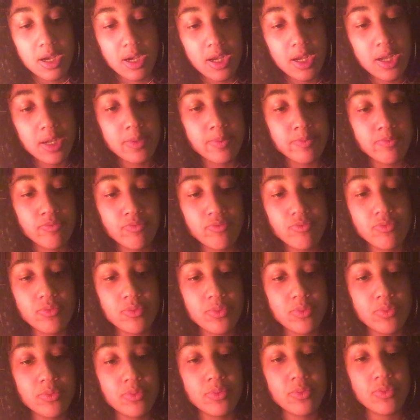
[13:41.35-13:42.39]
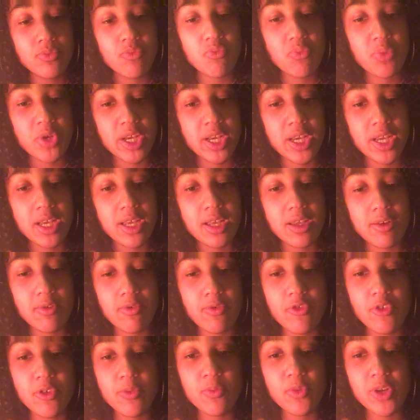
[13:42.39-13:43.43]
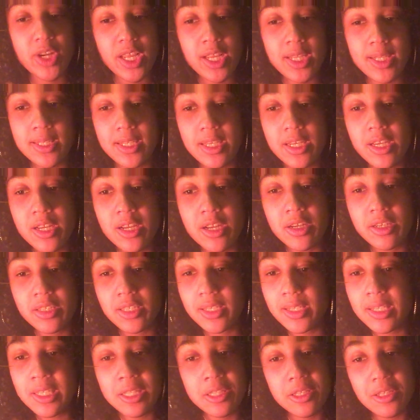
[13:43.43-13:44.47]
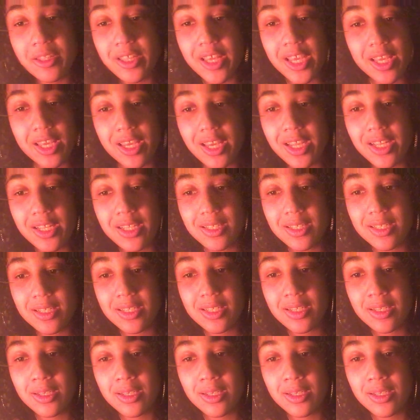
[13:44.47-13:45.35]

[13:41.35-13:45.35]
But from what I see here, it doesn't look like it